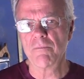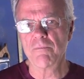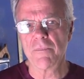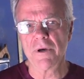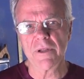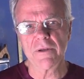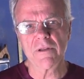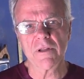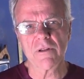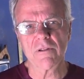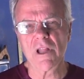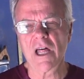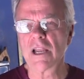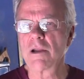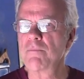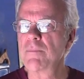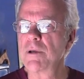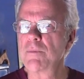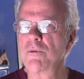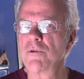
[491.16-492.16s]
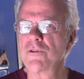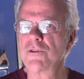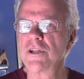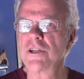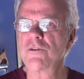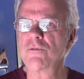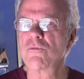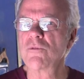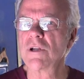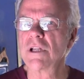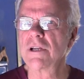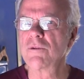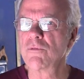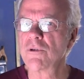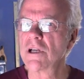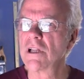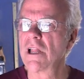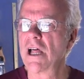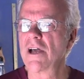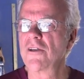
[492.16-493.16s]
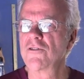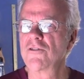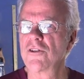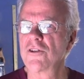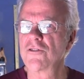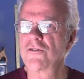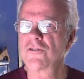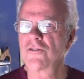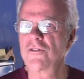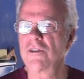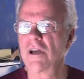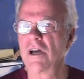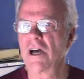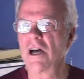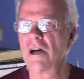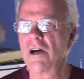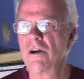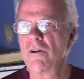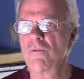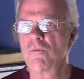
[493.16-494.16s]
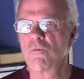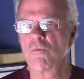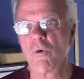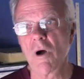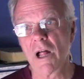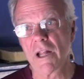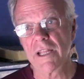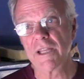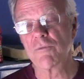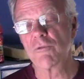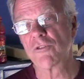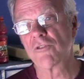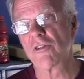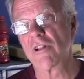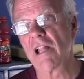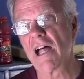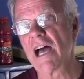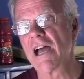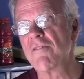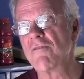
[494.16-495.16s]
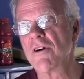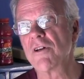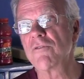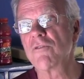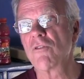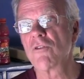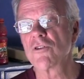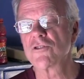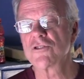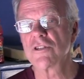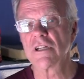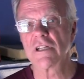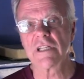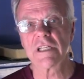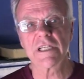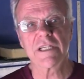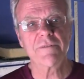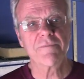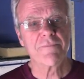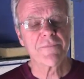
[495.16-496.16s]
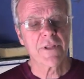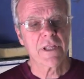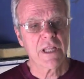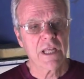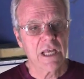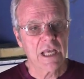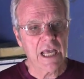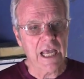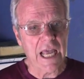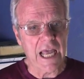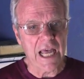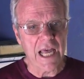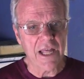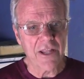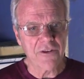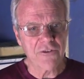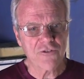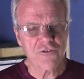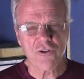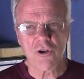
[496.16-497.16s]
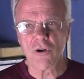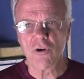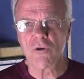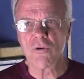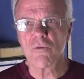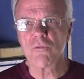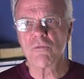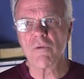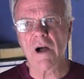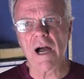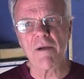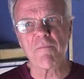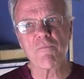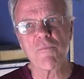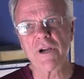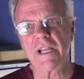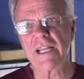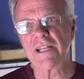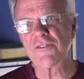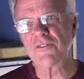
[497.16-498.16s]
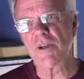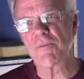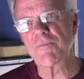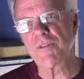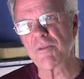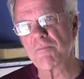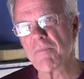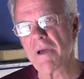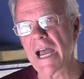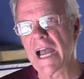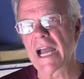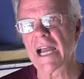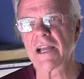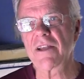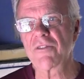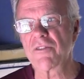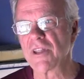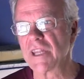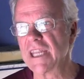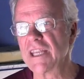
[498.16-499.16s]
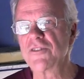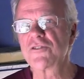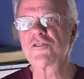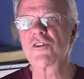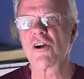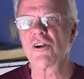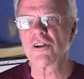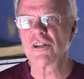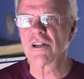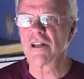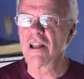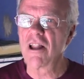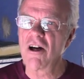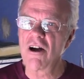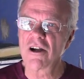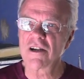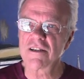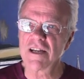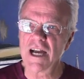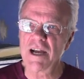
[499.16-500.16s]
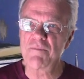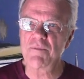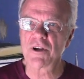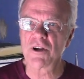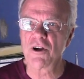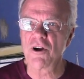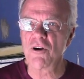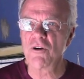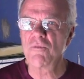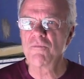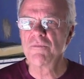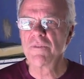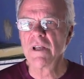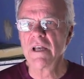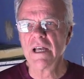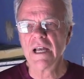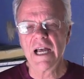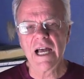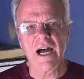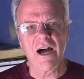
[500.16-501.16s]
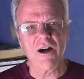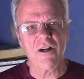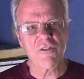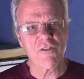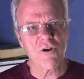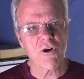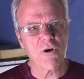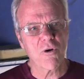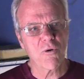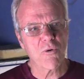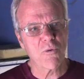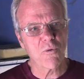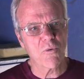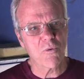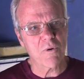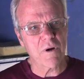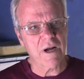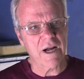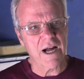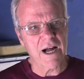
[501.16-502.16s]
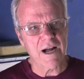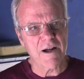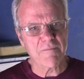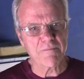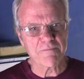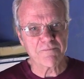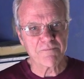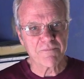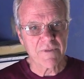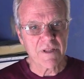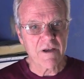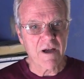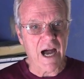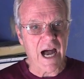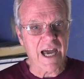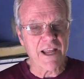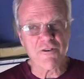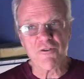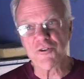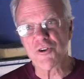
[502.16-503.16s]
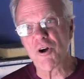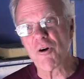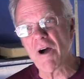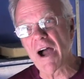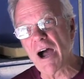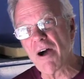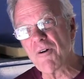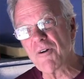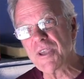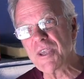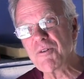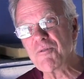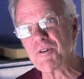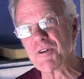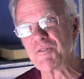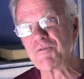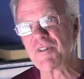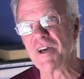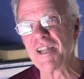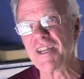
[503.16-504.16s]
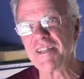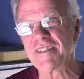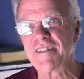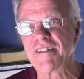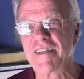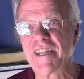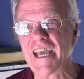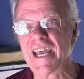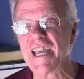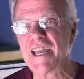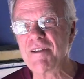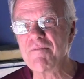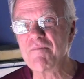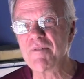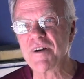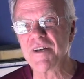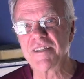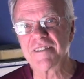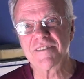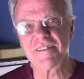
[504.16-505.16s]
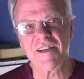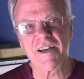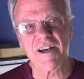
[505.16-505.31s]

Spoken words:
But a lot of people didn't really realize this while he was alive, unfortunately. And so I'm bringing something back that he started a long time ago, although I don't know how he would have done it today, but